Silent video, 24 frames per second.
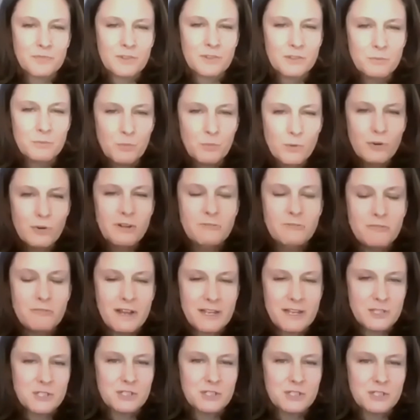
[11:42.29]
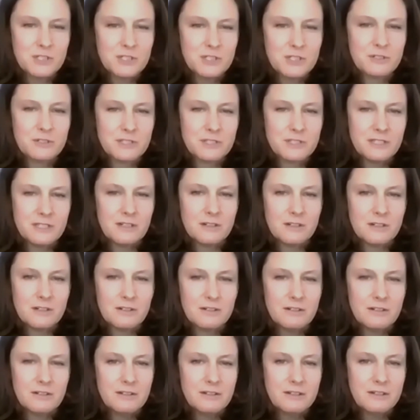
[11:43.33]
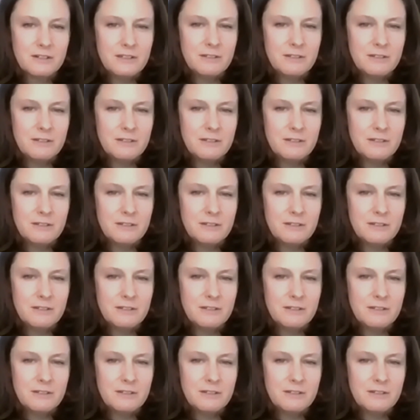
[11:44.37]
the more investors that are